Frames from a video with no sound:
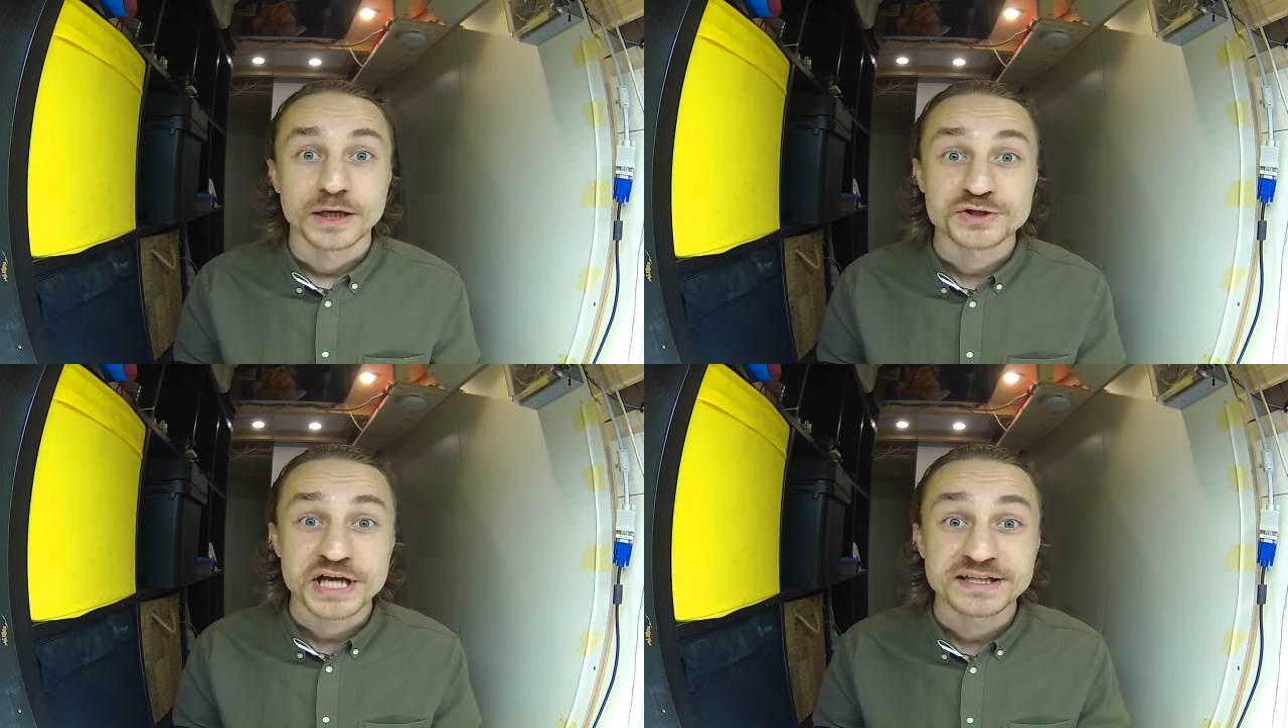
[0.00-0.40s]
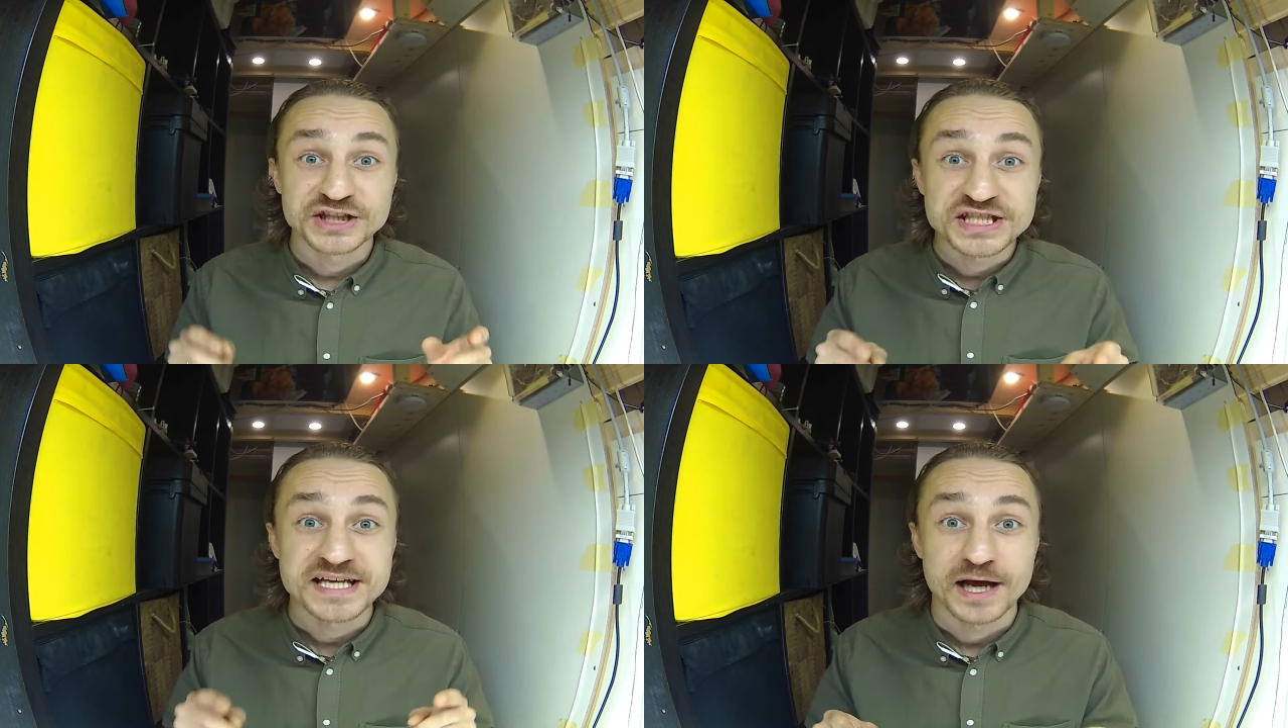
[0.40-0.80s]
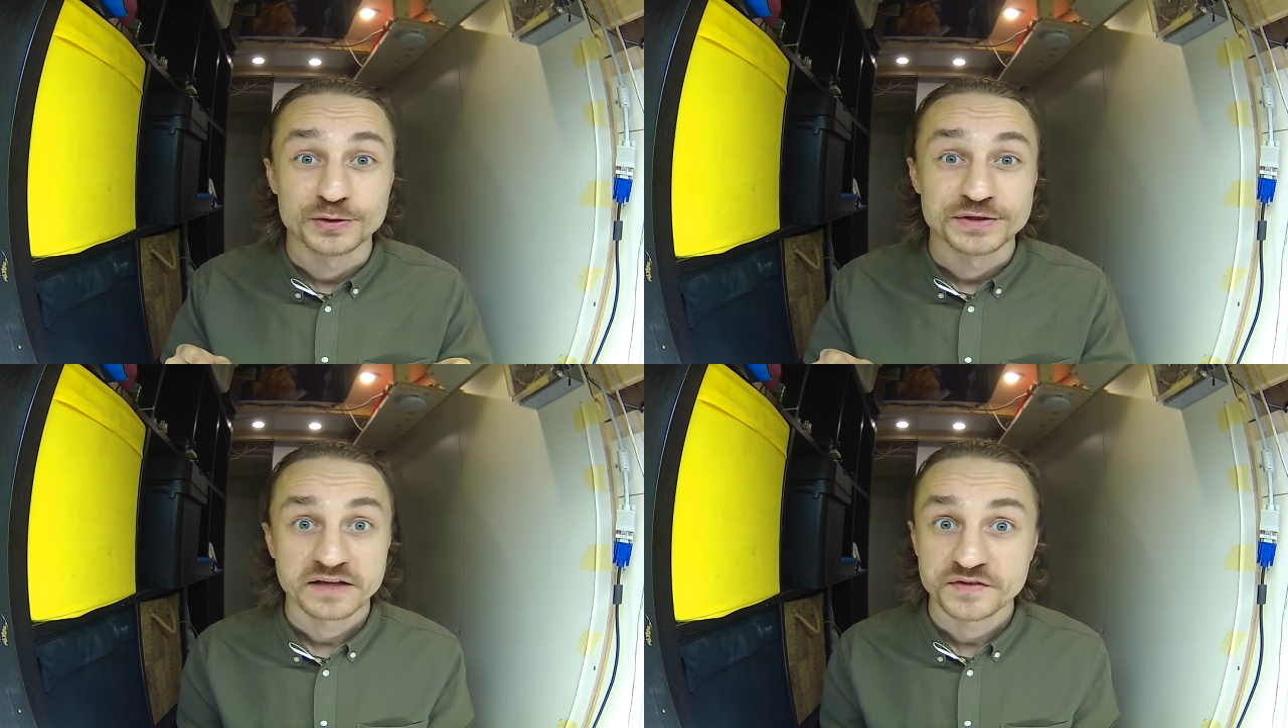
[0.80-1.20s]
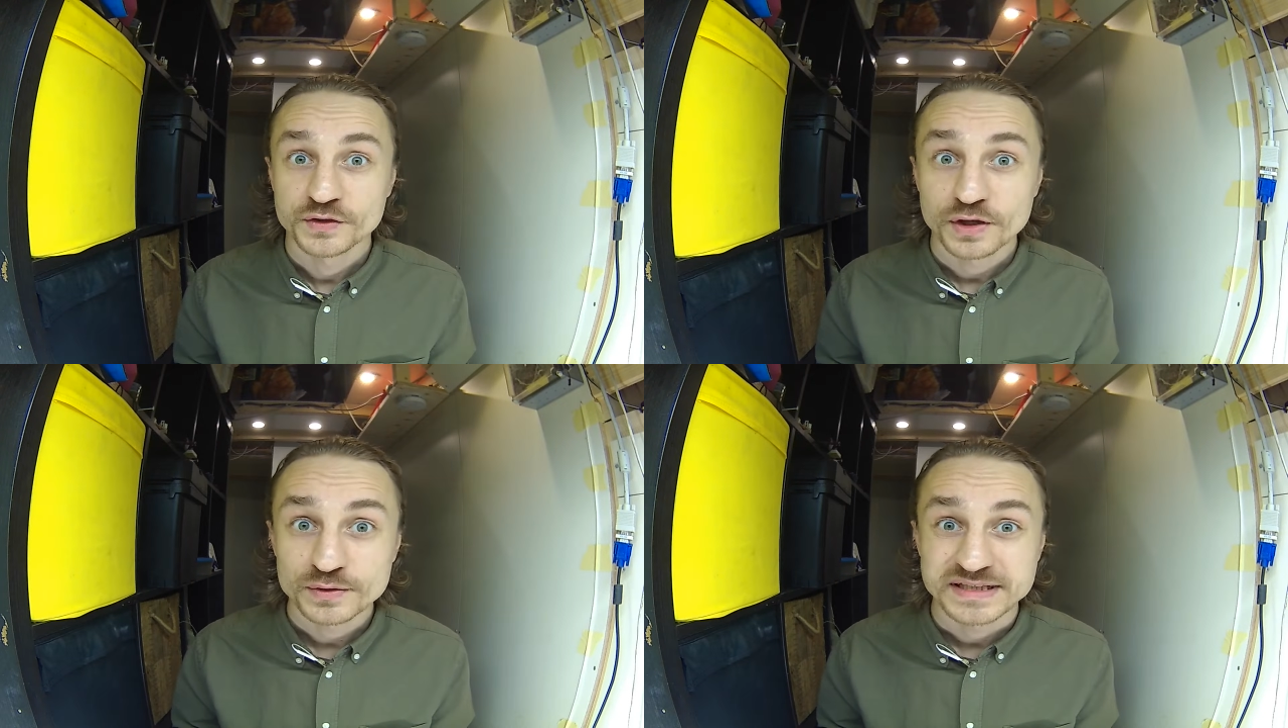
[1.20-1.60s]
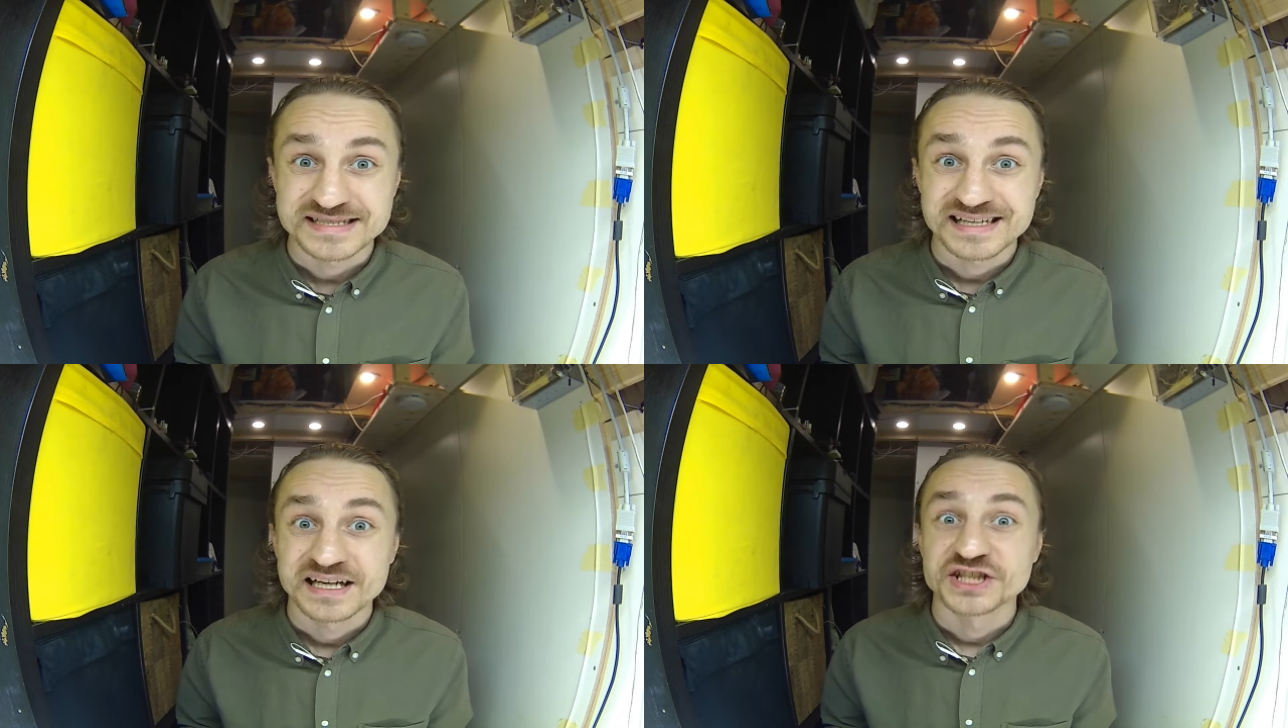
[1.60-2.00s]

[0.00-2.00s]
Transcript: Now check this out. If you noticed,